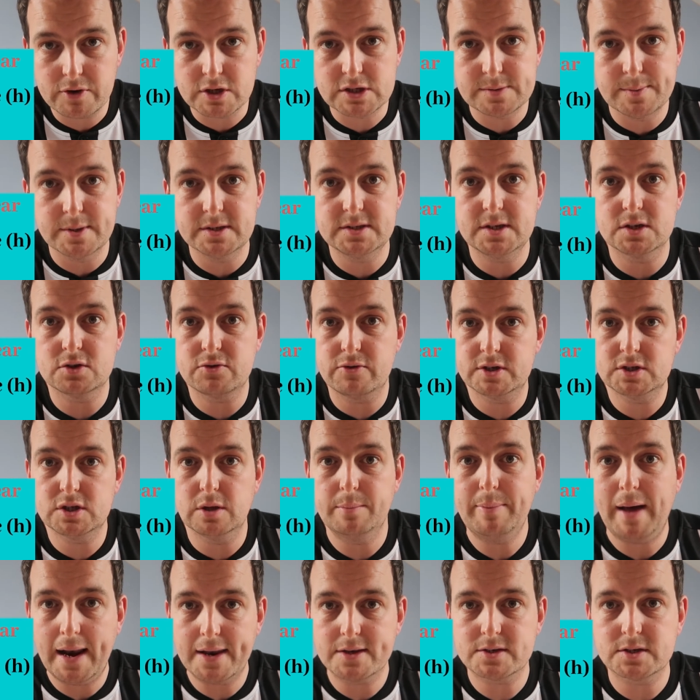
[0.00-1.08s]
Christmas is
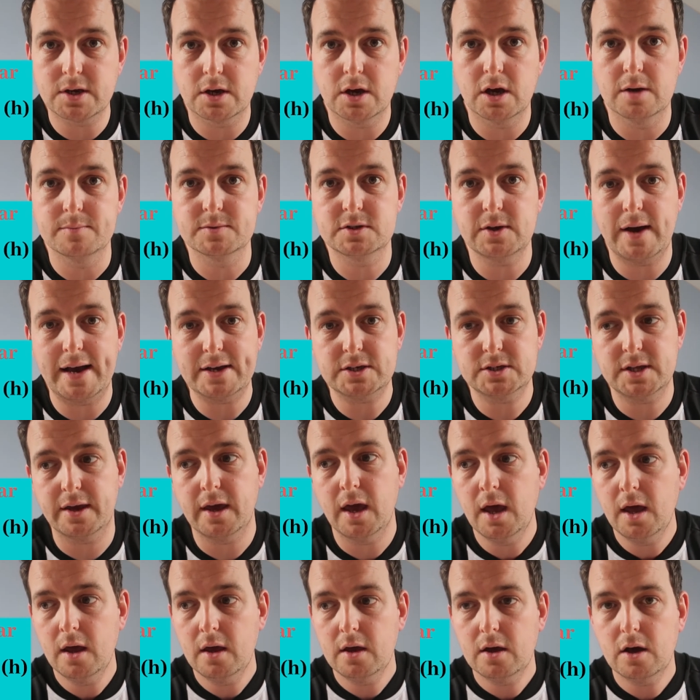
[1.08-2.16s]
Crystal Palace at home. So
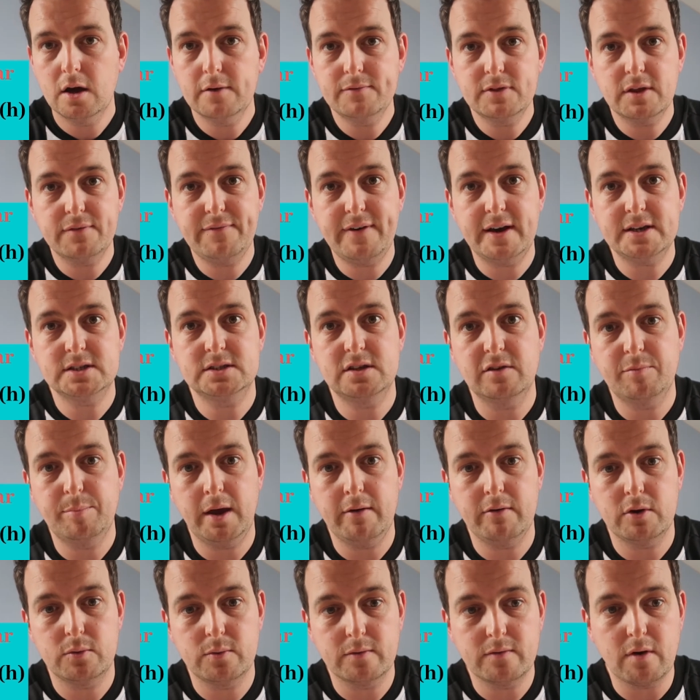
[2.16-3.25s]
actually, over the festive
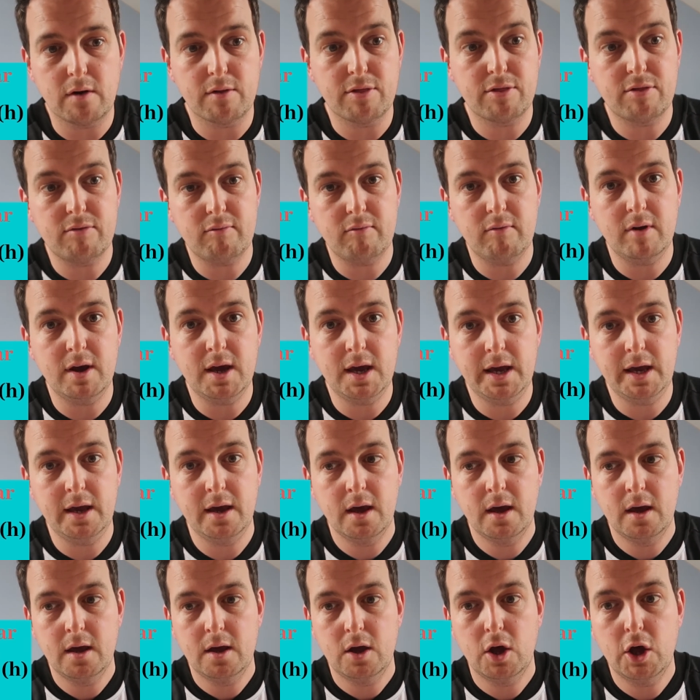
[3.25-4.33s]
period, we've got three
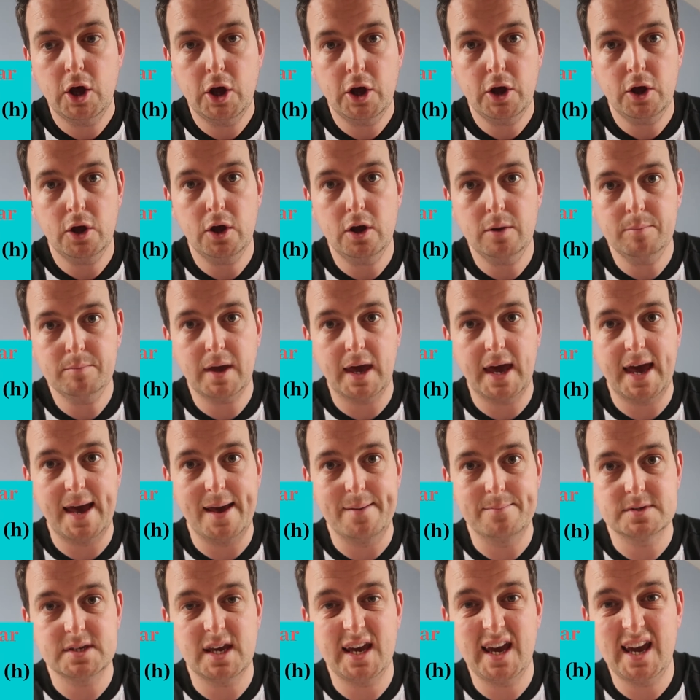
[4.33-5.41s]
home
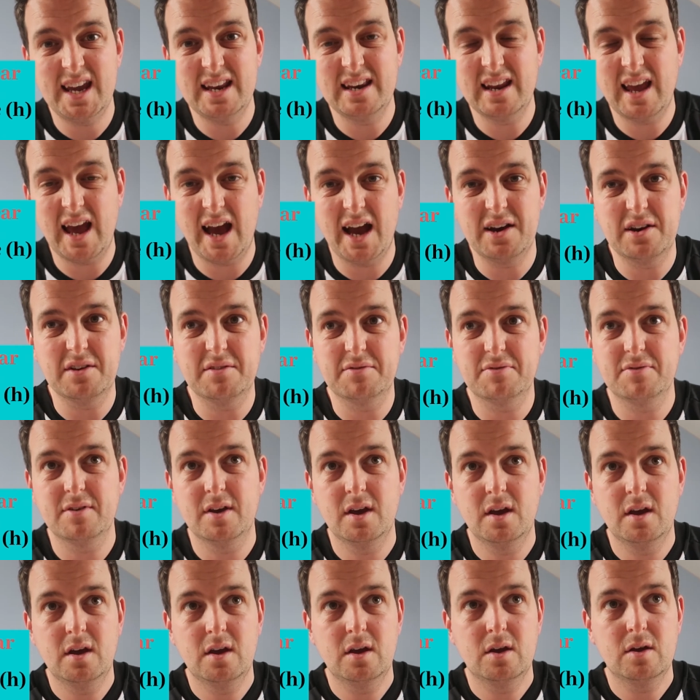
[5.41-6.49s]
games in kind of
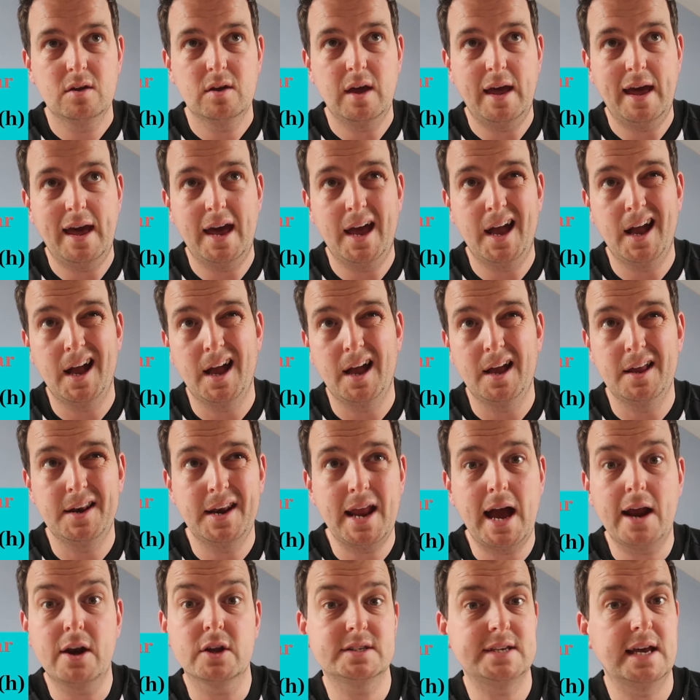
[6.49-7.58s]
uh,
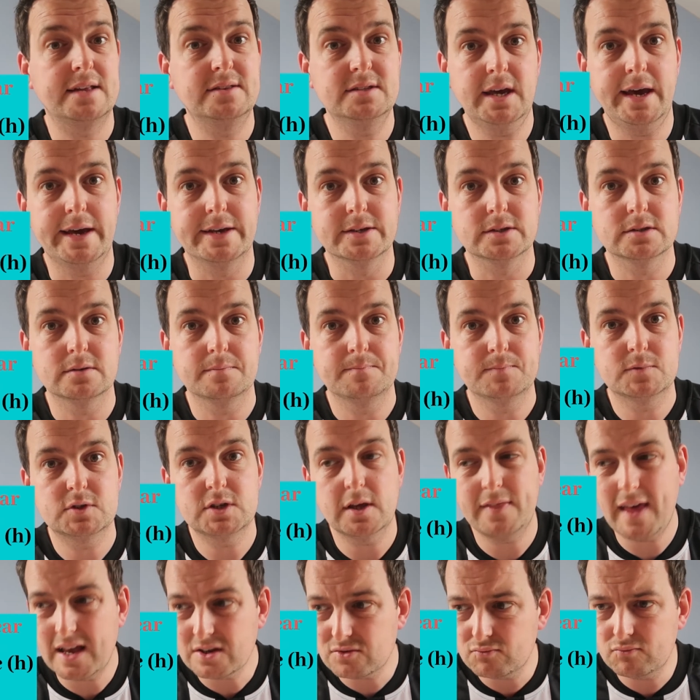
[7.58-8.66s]
nine or ten days. So
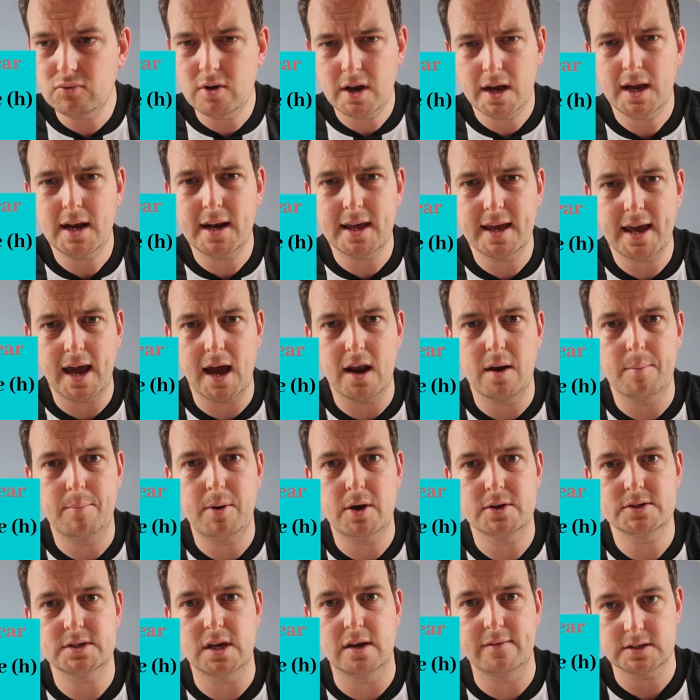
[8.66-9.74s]
that's really kind of
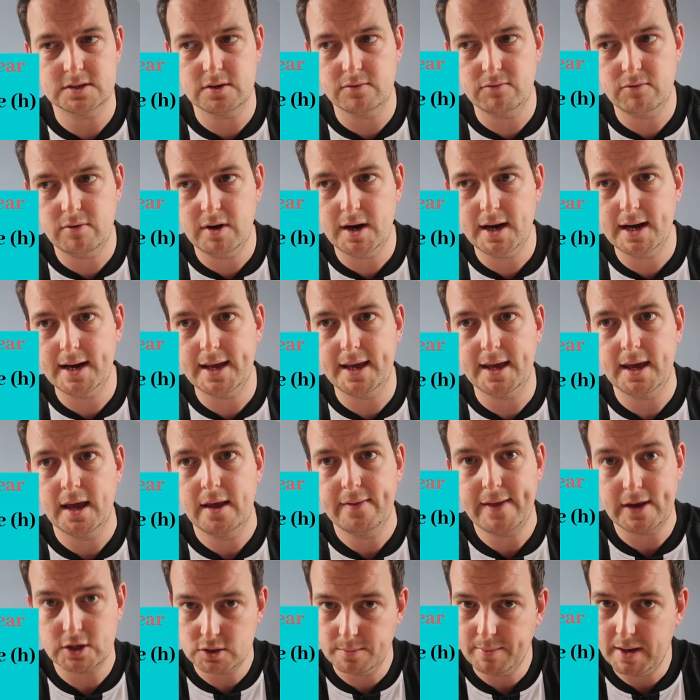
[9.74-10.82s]
positive. That's a really
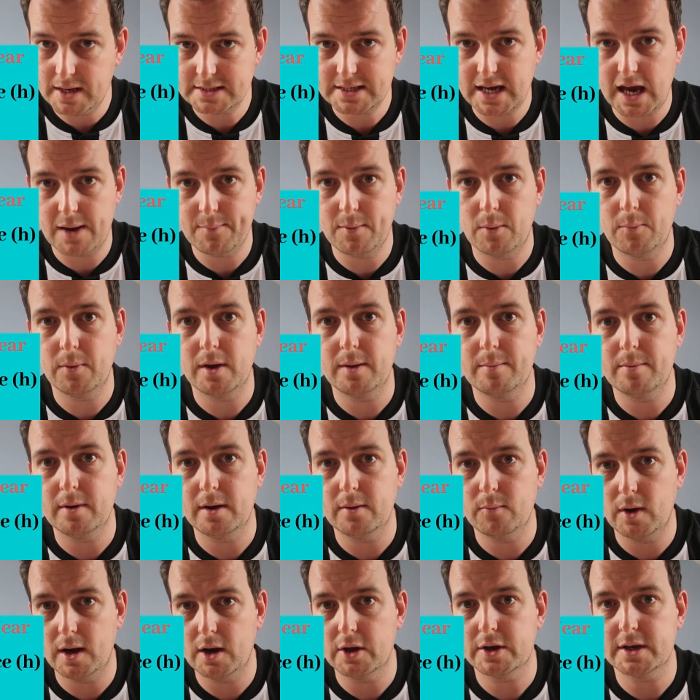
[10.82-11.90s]
that should be a time when we
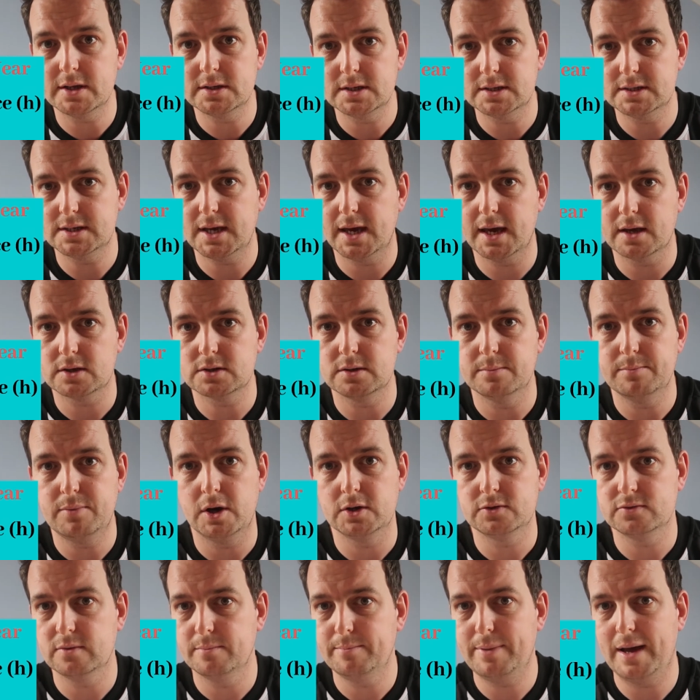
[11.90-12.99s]
we're looking to take some
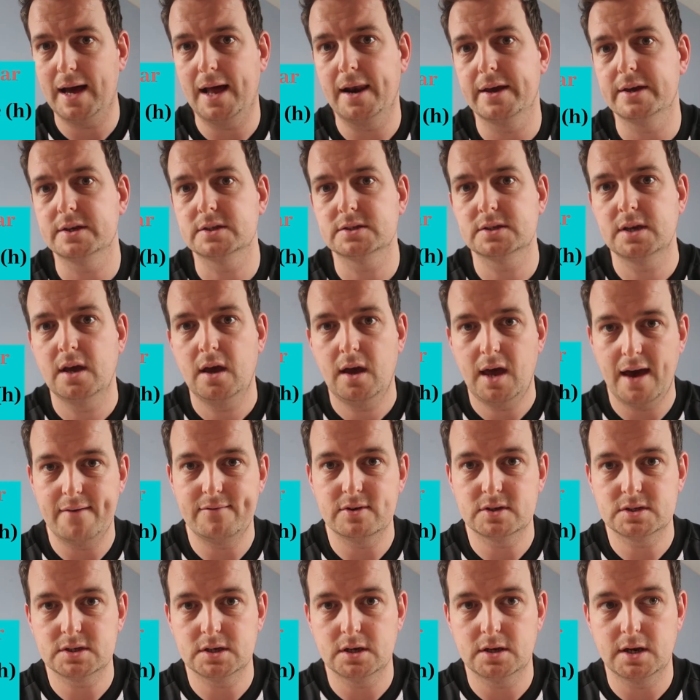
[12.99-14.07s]
points from Palace,
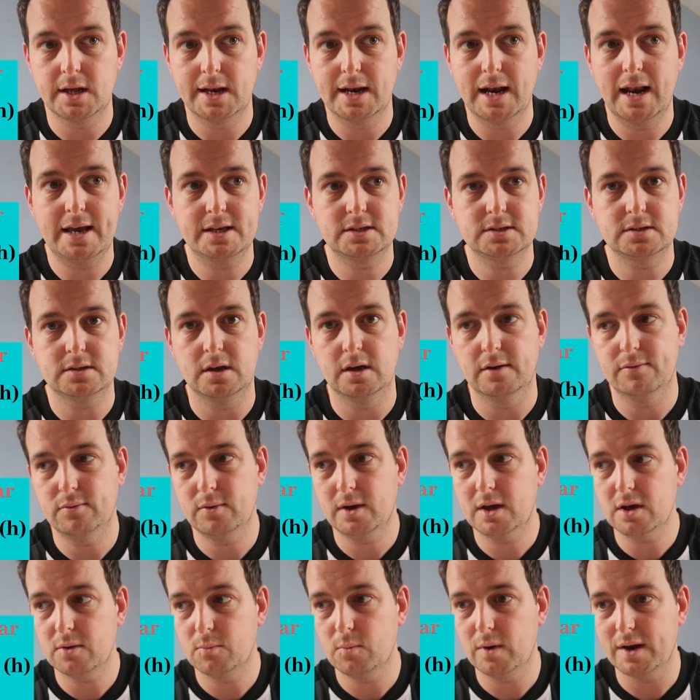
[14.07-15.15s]
Everton, and Leicester. If
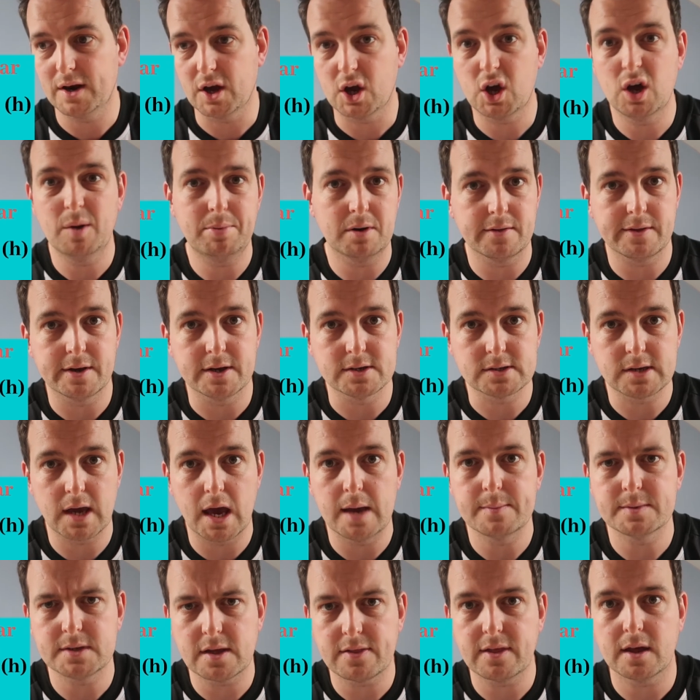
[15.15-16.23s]
we can win a couple of those
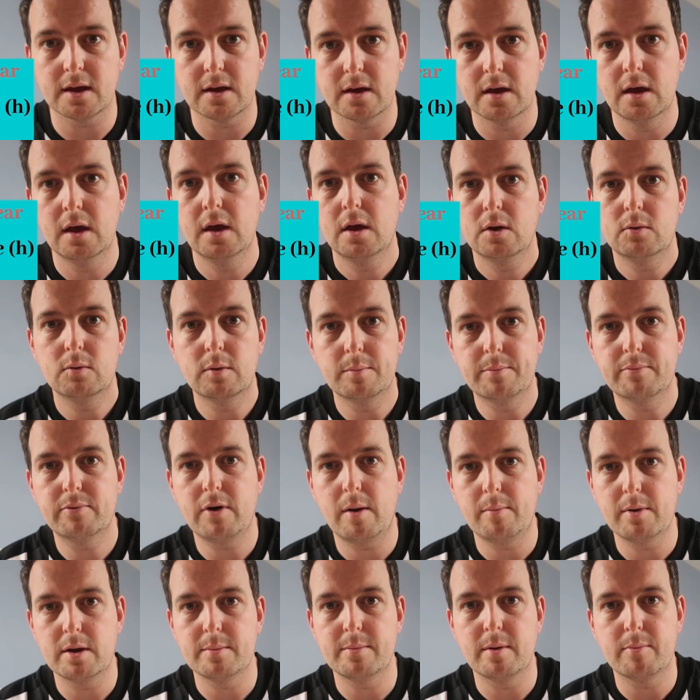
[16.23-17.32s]
games, I think we'll
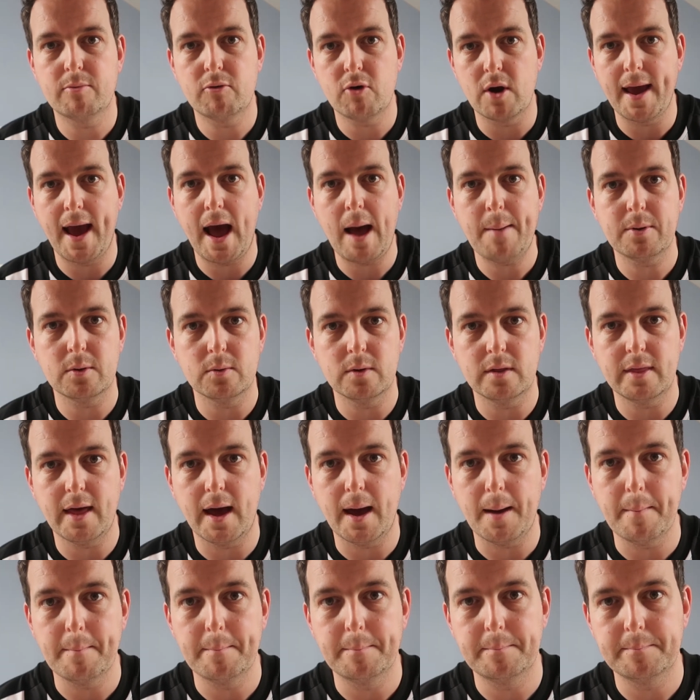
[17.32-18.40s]
probably be pretty happy with
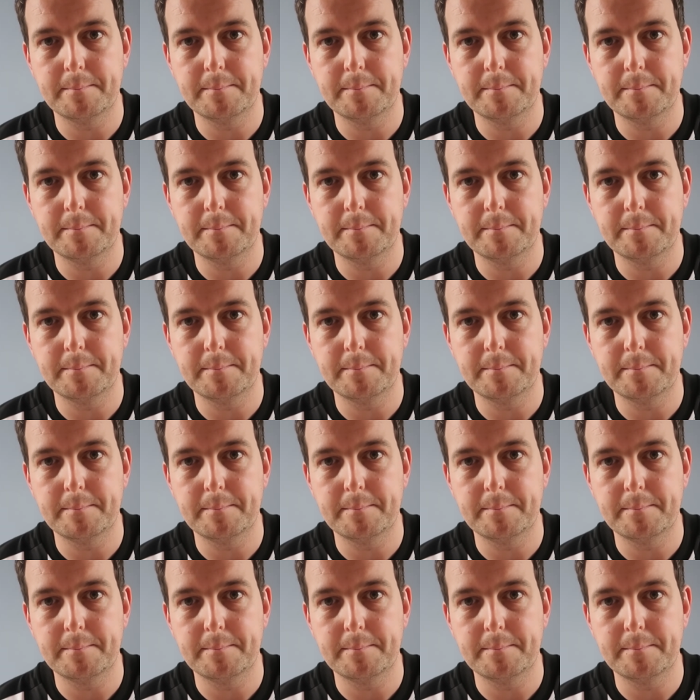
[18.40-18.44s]
that.